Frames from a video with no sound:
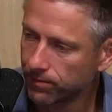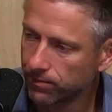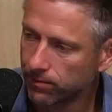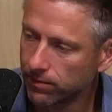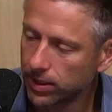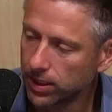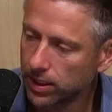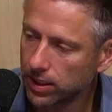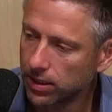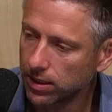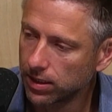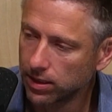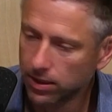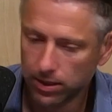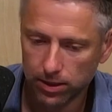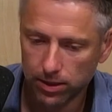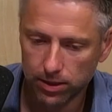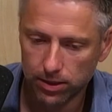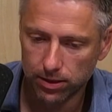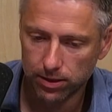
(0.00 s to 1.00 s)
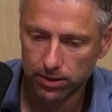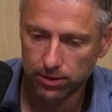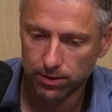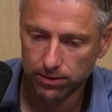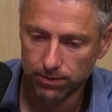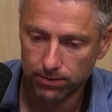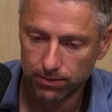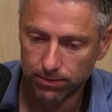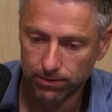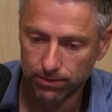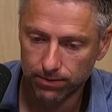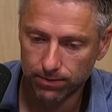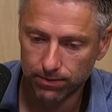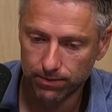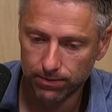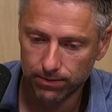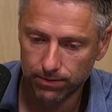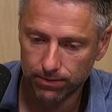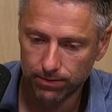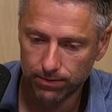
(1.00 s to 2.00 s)

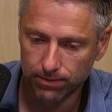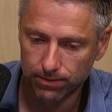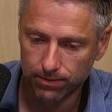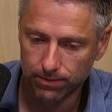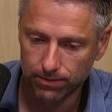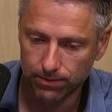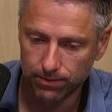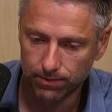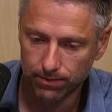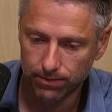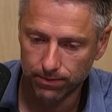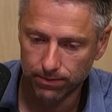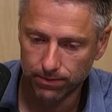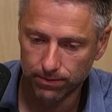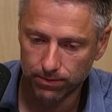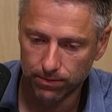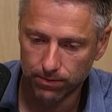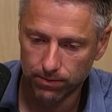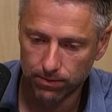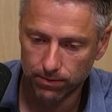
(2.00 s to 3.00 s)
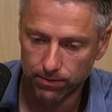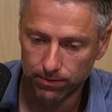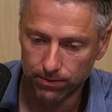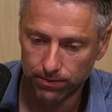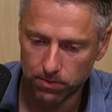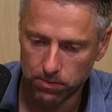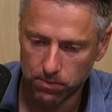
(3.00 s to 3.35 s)
(silence)